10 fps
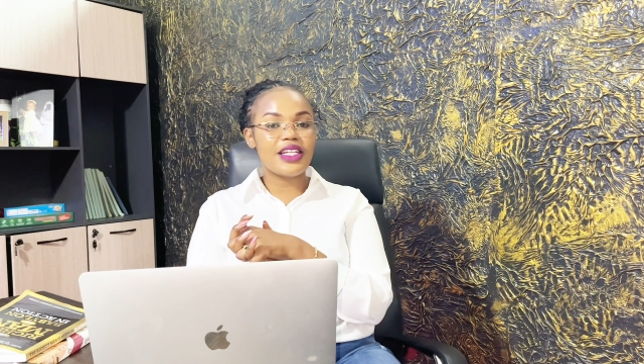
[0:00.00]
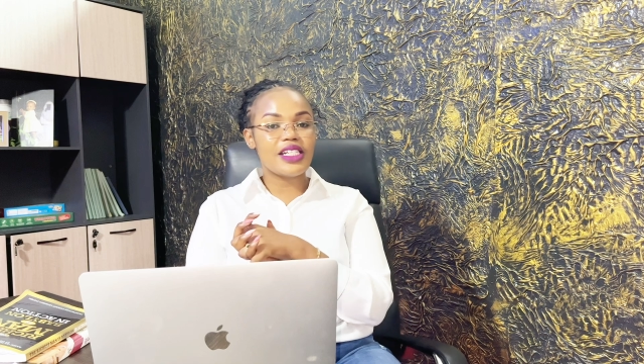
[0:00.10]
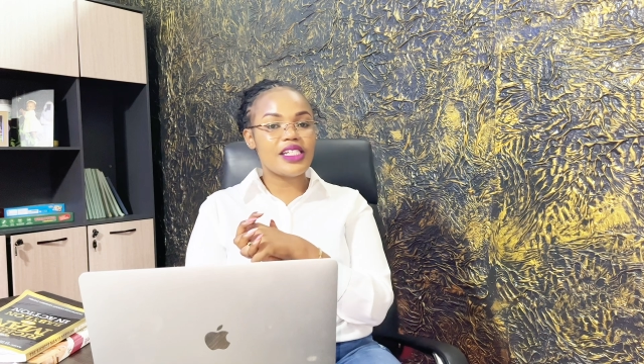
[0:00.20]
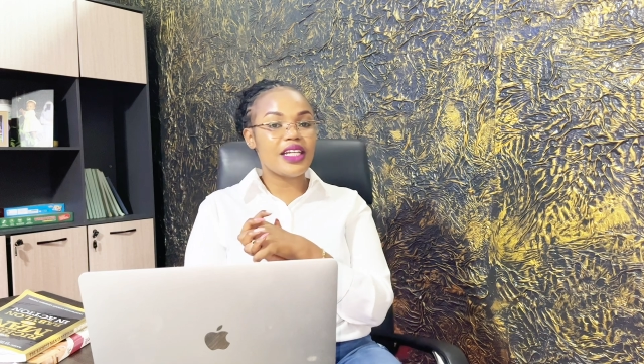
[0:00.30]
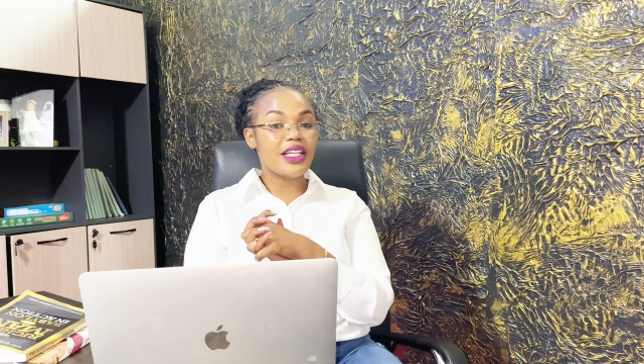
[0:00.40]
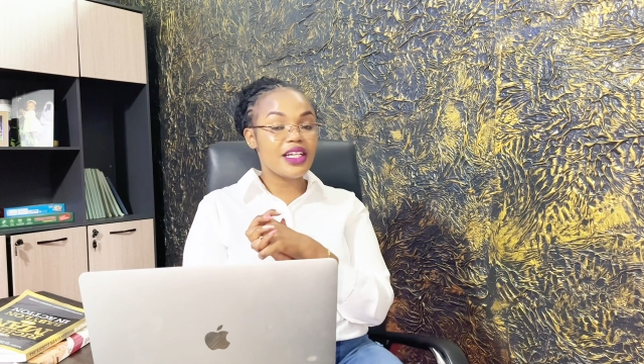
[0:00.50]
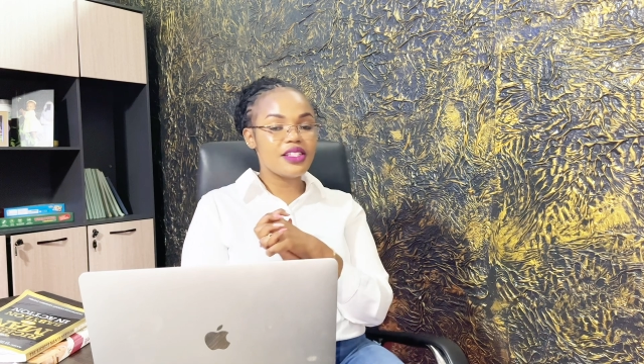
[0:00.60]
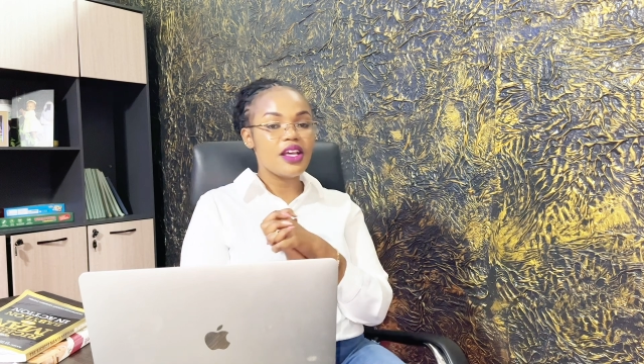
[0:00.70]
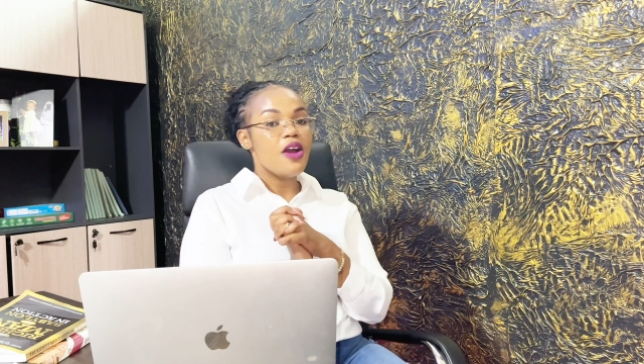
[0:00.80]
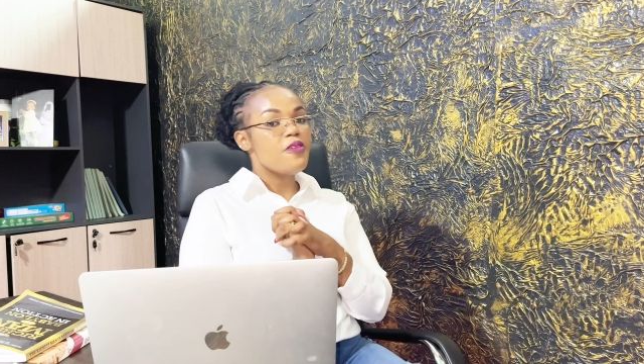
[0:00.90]
Kenya
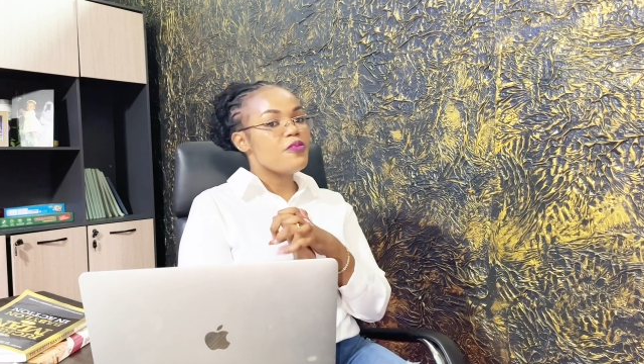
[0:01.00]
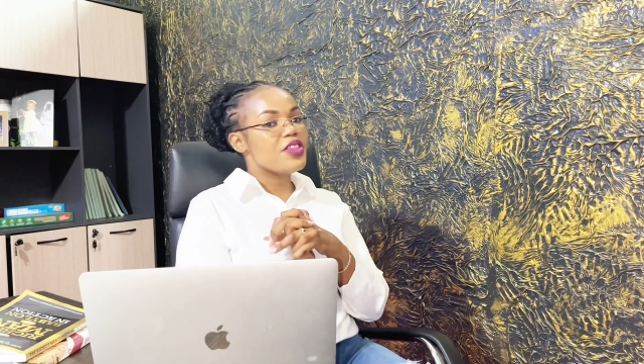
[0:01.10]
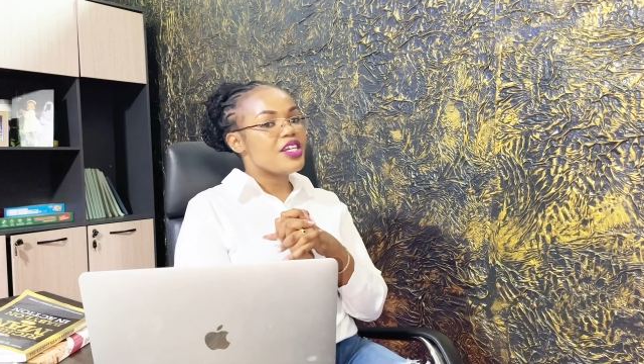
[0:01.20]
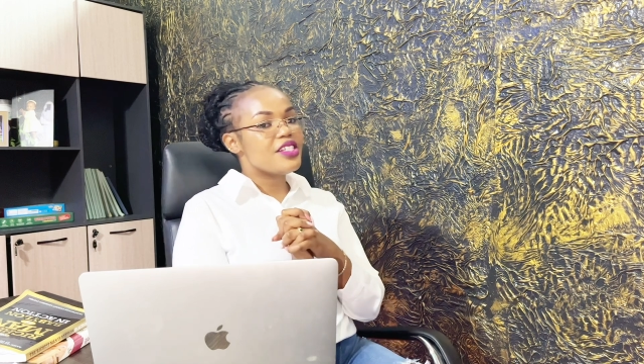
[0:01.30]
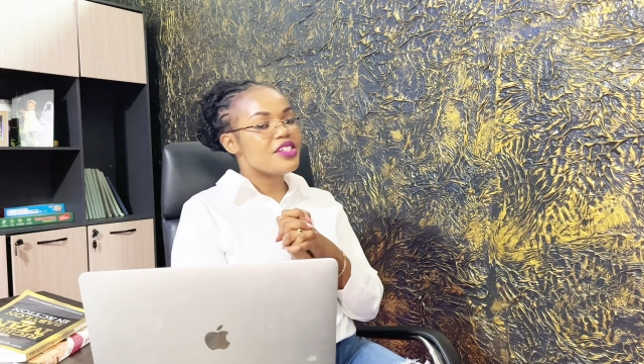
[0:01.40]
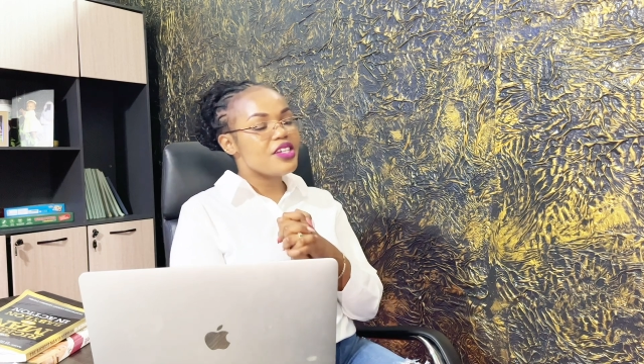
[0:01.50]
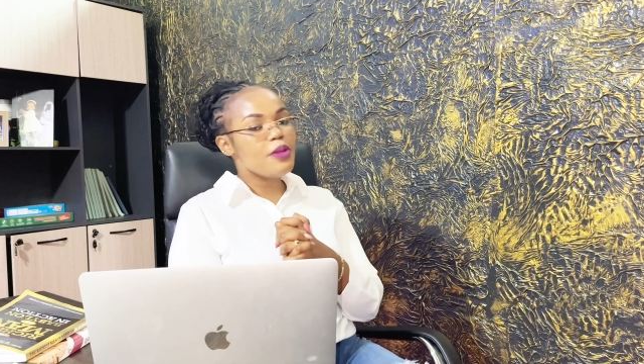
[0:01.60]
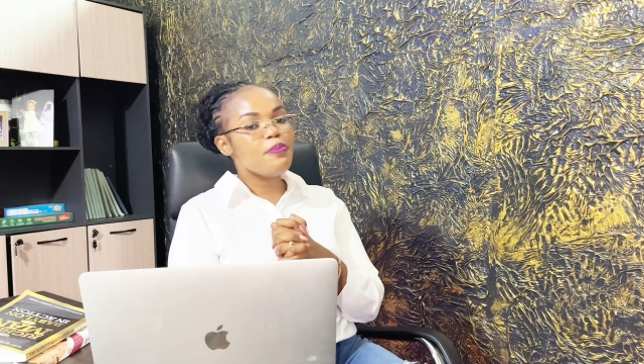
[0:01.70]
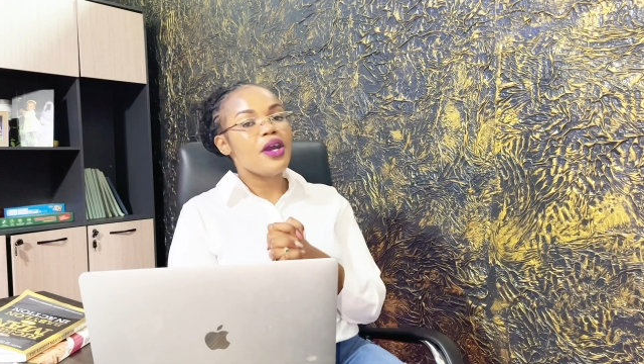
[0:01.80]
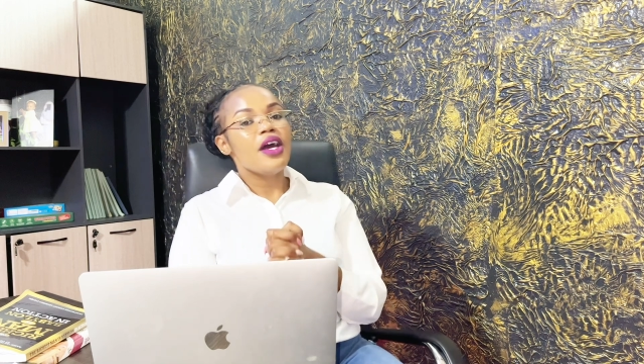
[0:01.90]
shillings for the
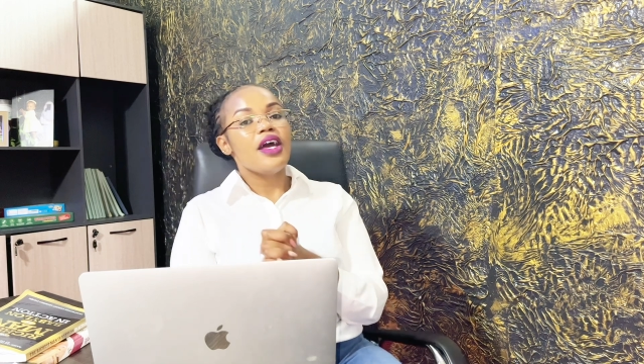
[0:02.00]
trip